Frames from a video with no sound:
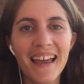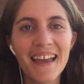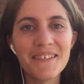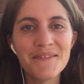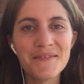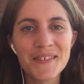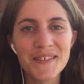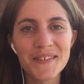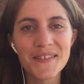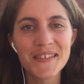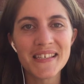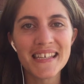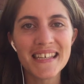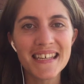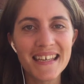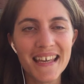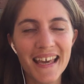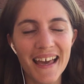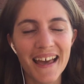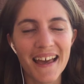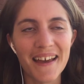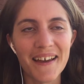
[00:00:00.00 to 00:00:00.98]
Hey, I'm Susy.
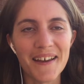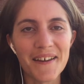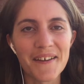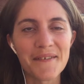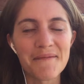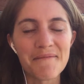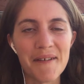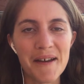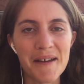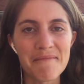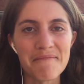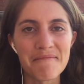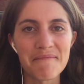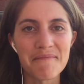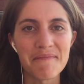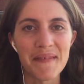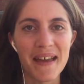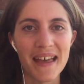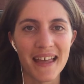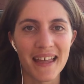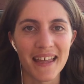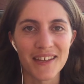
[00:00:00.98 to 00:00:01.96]
I'm
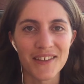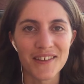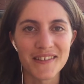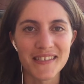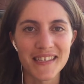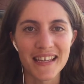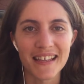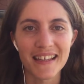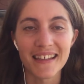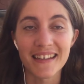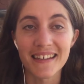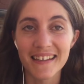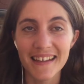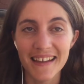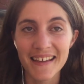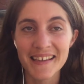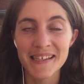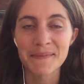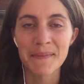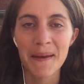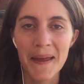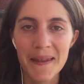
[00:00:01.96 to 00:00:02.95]
a New Zealand
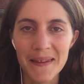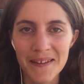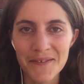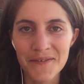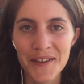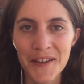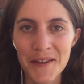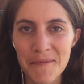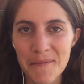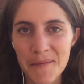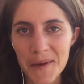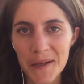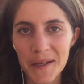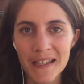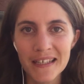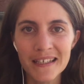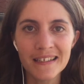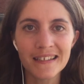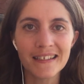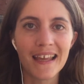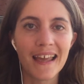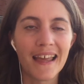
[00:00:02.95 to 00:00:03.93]
expat living in
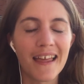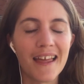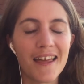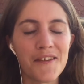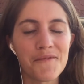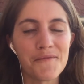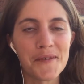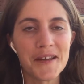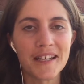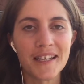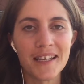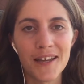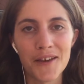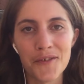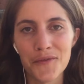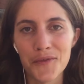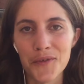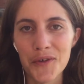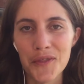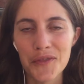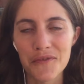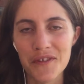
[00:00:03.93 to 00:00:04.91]
Berlin, and I've been here
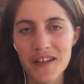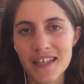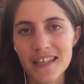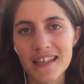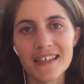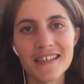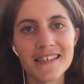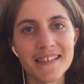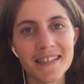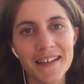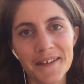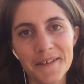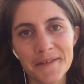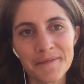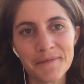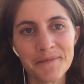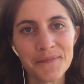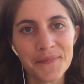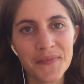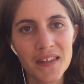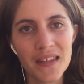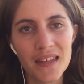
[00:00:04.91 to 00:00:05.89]
for 3 years now.
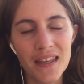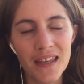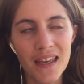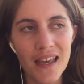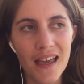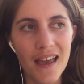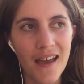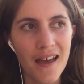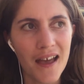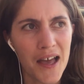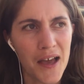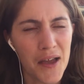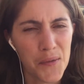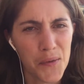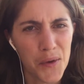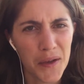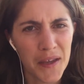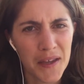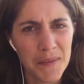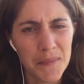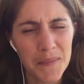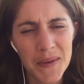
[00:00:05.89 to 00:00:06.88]
I
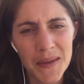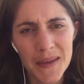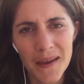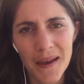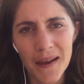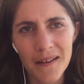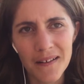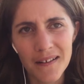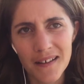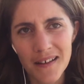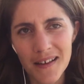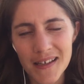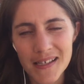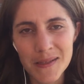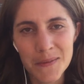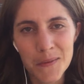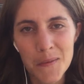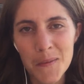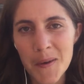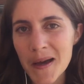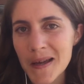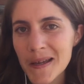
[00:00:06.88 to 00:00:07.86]
work in PR and
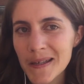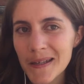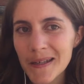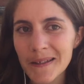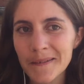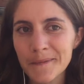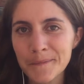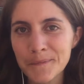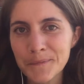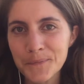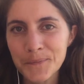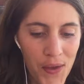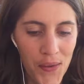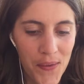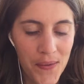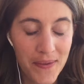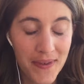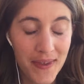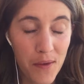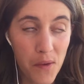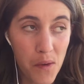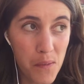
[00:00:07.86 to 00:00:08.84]
customer marketing.
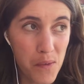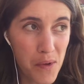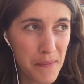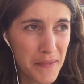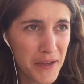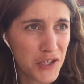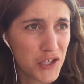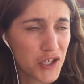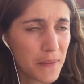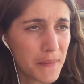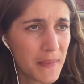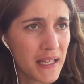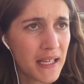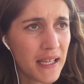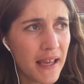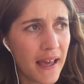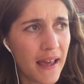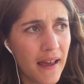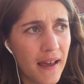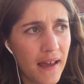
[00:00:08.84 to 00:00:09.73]
Yeah, what brought me to Germany?